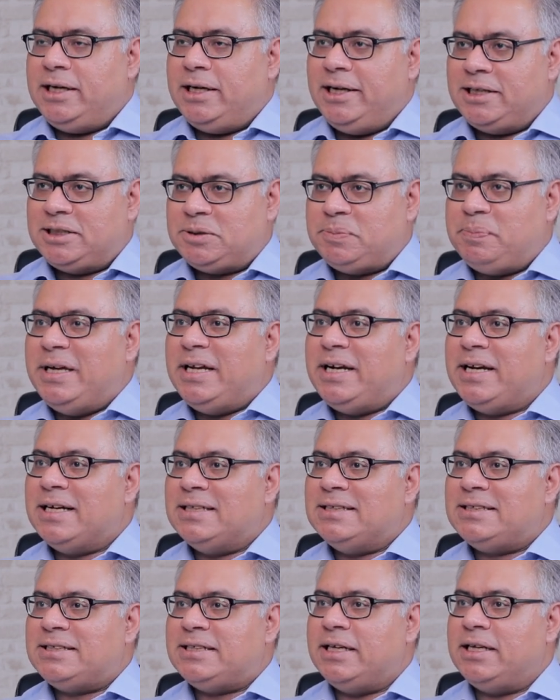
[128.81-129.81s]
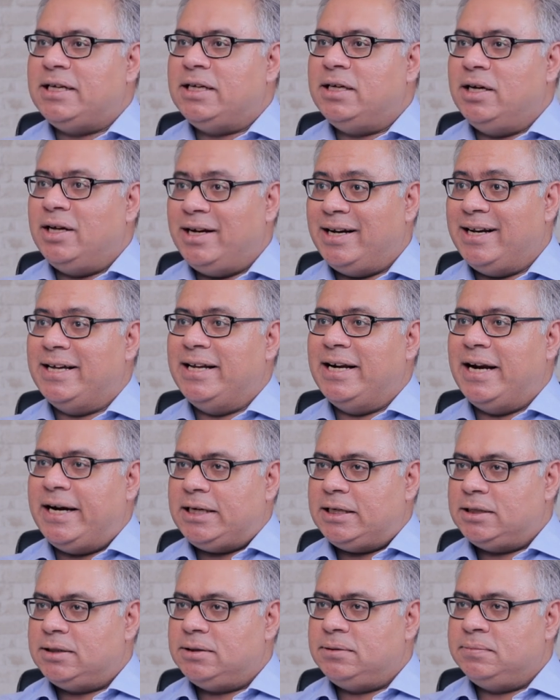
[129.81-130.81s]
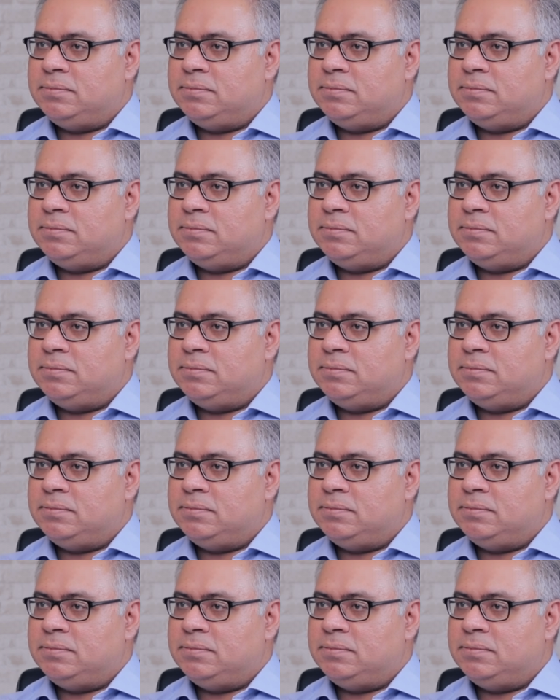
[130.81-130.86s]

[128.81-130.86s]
experiencing regret.